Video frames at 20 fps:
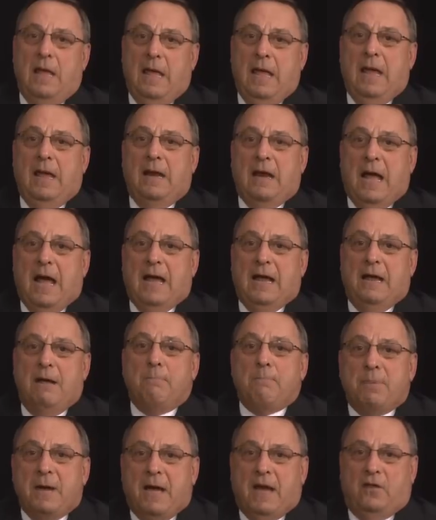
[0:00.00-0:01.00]
and I
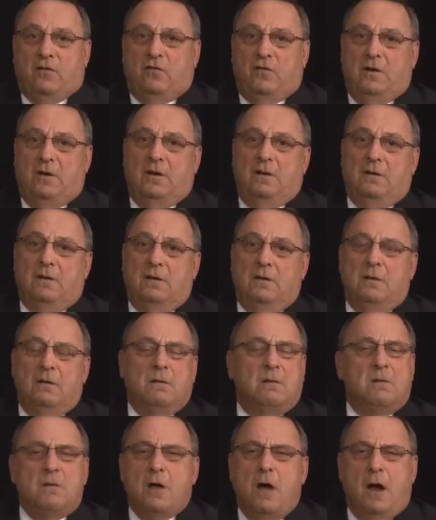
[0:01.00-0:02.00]
am passionate.
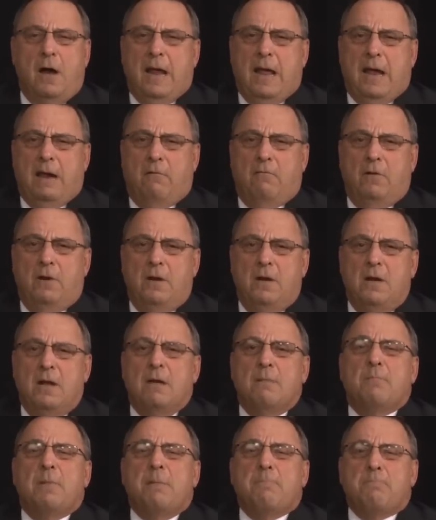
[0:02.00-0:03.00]
Not angry,
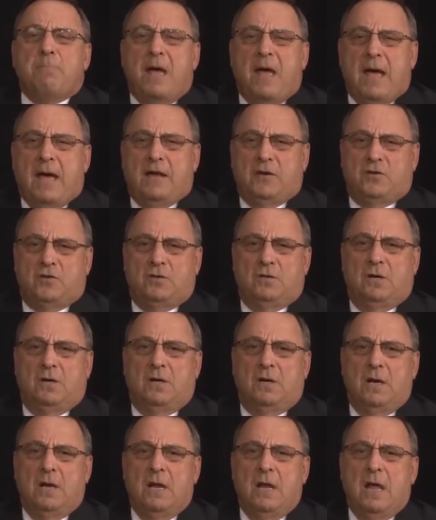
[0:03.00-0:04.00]
but
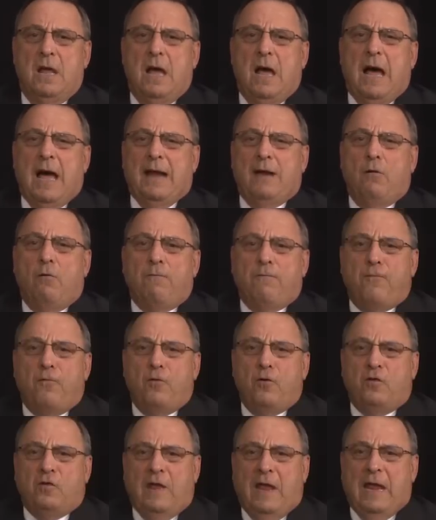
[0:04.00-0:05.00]
passionate. I know
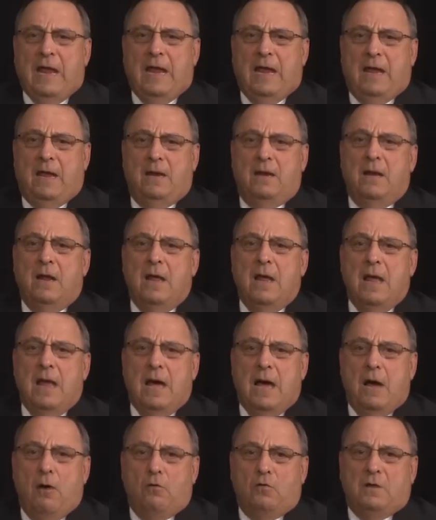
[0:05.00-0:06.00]
firsthand
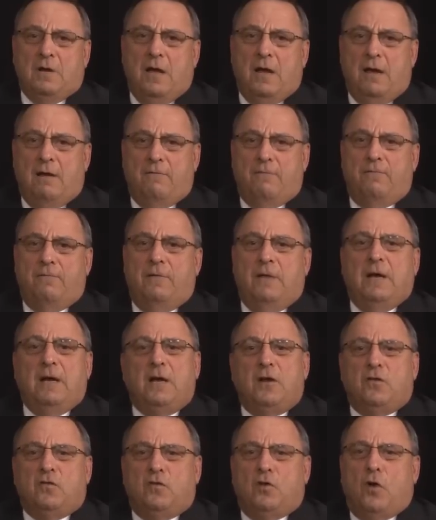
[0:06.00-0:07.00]
how tough
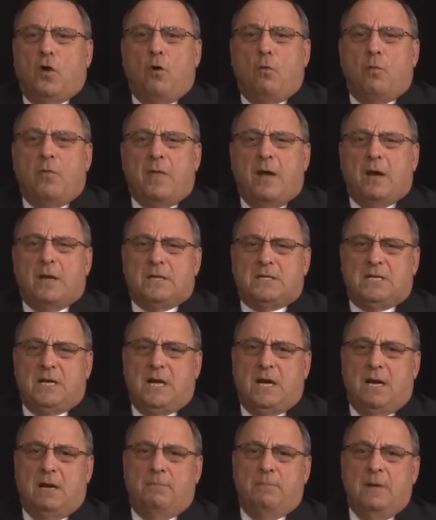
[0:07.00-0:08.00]
it is to go without a
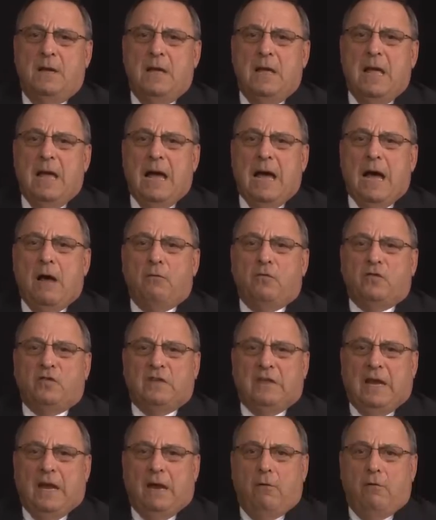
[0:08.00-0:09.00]
job, how
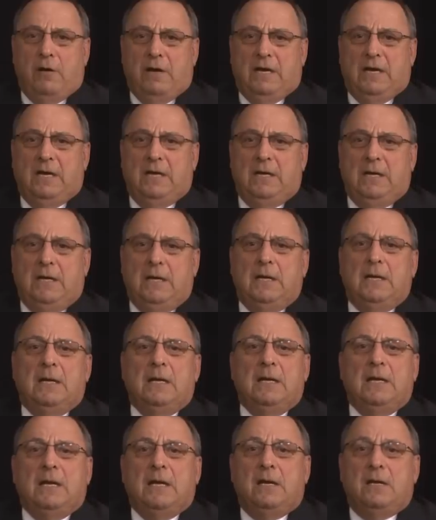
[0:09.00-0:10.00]
scary
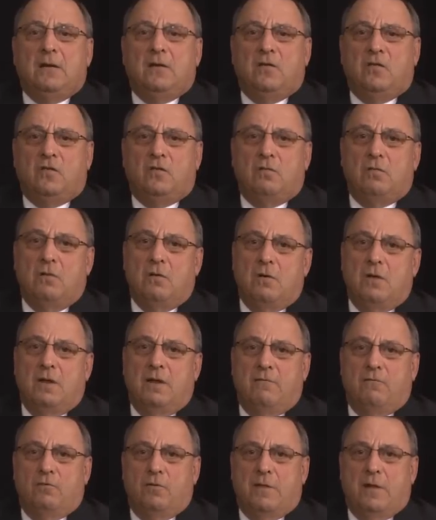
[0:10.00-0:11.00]
it is to
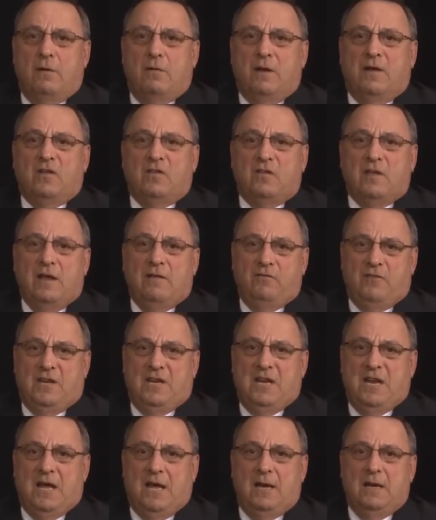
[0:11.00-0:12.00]
live without a
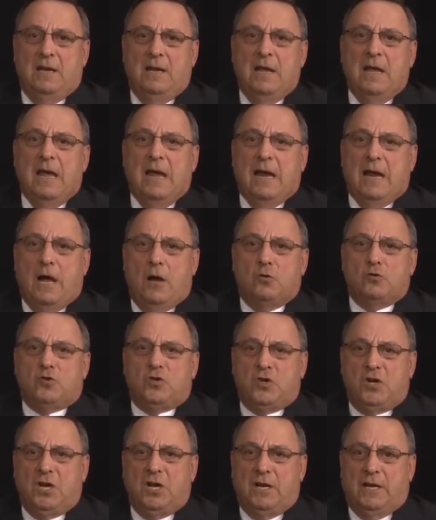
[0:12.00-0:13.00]
safety net, and how
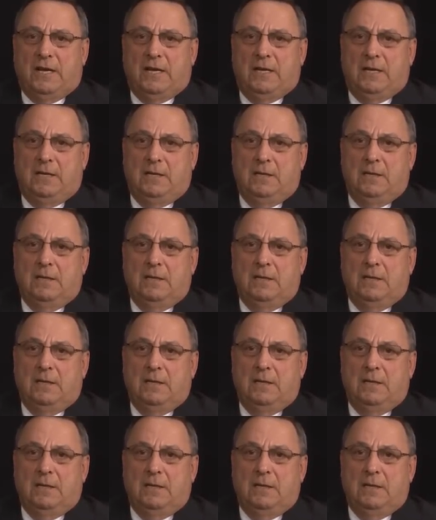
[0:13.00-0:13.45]
chilling